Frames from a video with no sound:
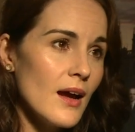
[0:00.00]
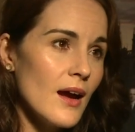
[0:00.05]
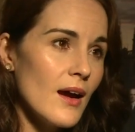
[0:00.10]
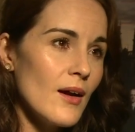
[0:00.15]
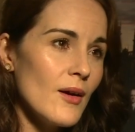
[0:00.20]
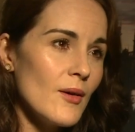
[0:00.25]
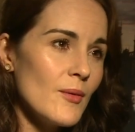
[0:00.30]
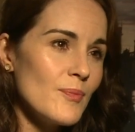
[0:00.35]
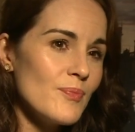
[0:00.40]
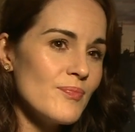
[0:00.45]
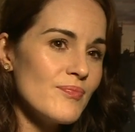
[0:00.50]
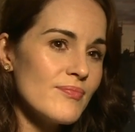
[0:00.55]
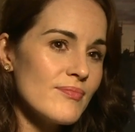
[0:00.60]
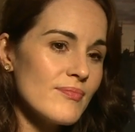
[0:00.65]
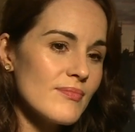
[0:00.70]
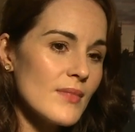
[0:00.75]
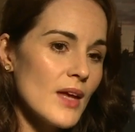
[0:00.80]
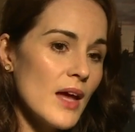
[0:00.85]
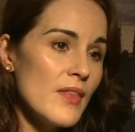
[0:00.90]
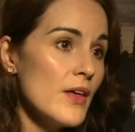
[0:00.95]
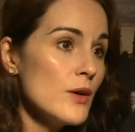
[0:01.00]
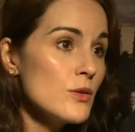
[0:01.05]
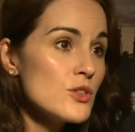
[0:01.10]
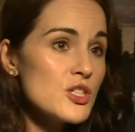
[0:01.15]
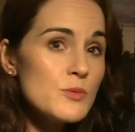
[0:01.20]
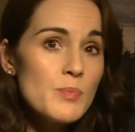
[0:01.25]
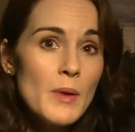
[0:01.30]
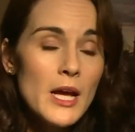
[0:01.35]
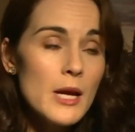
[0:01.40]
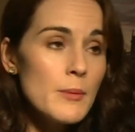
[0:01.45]
Um, and they'll
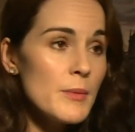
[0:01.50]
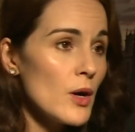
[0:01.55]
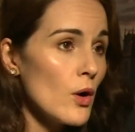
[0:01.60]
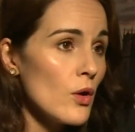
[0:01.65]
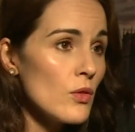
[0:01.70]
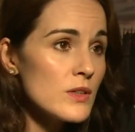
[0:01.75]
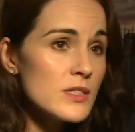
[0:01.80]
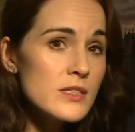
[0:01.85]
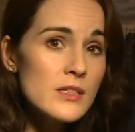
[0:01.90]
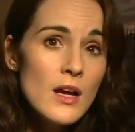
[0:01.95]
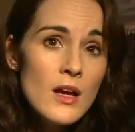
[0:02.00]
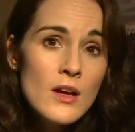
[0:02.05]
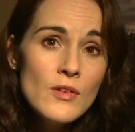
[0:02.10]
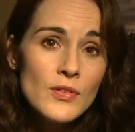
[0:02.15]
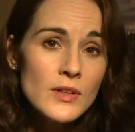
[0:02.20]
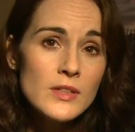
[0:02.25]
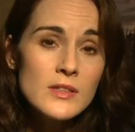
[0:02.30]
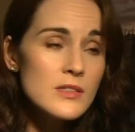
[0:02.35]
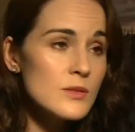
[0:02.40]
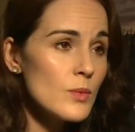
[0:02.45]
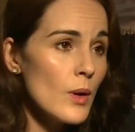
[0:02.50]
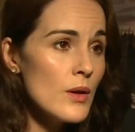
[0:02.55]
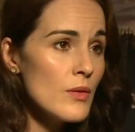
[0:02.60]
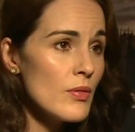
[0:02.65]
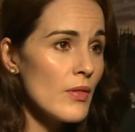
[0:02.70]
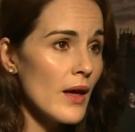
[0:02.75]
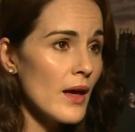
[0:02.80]
just blame it on the servants, won't